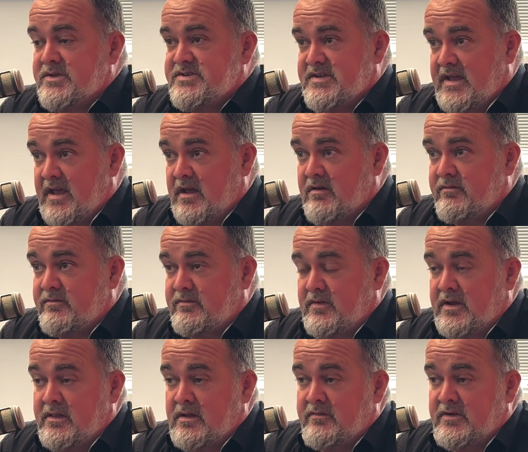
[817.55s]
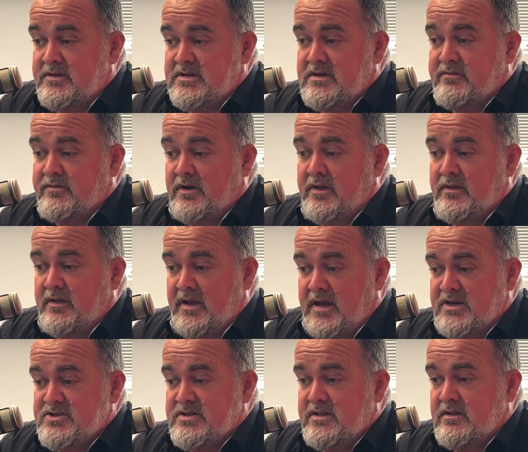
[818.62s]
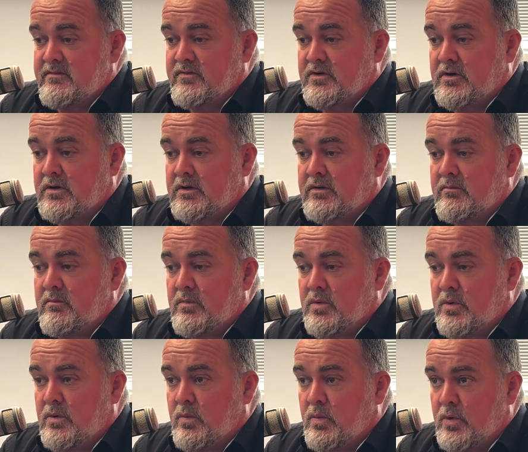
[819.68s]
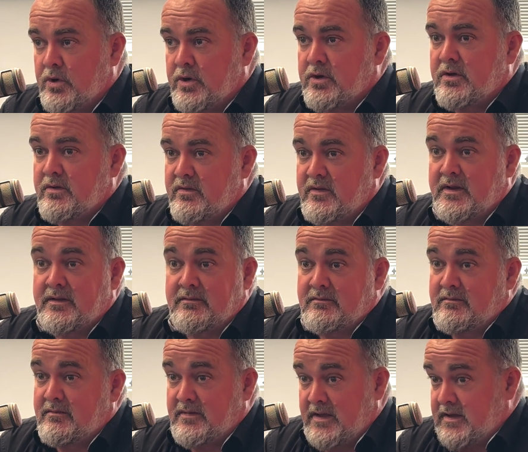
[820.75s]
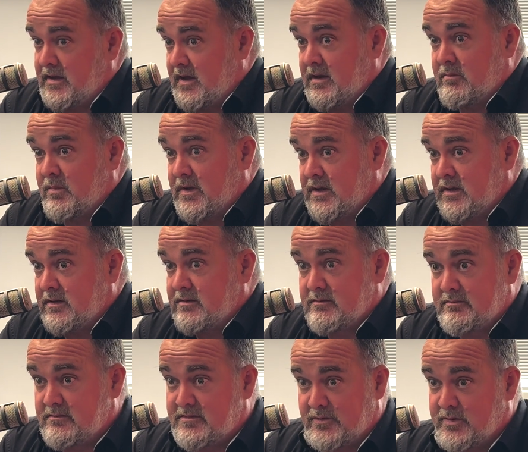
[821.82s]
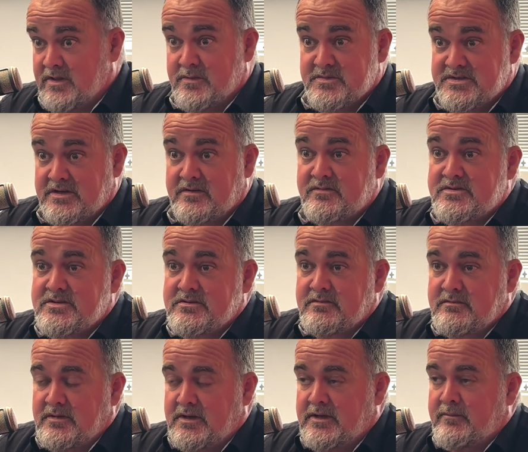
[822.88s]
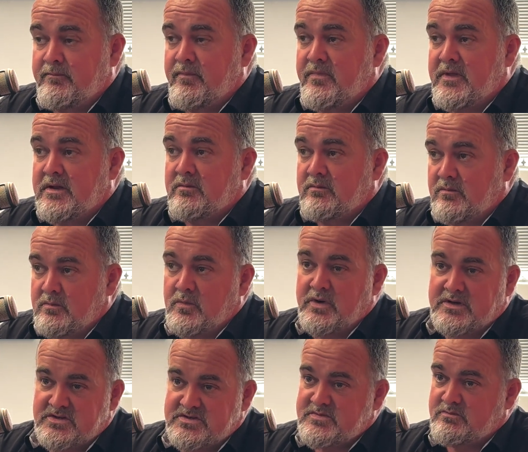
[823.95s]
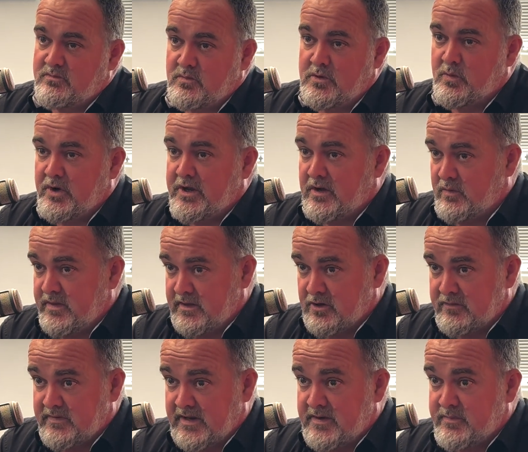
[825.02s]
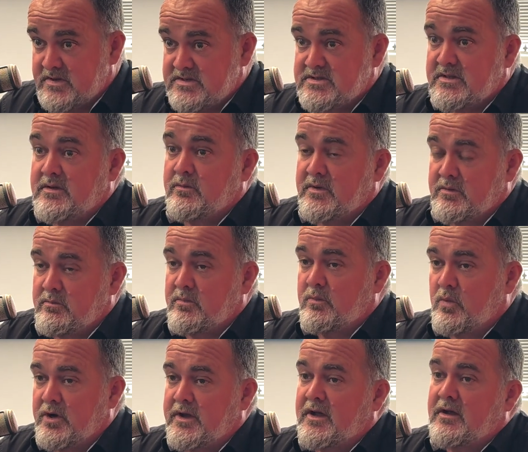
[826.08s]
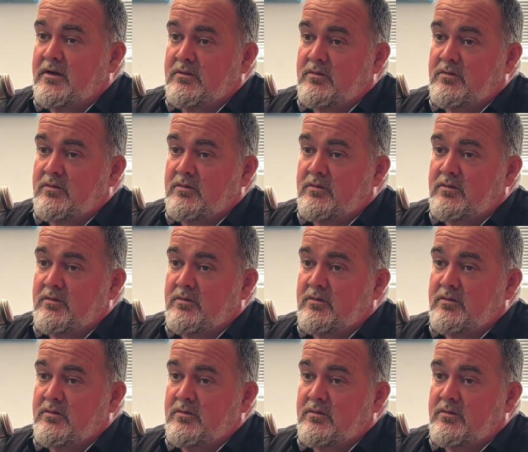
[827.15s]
they have, and they've identified that actually they've got more work than they can be doing themselves, then we'll work out where the overlap is, and then we work out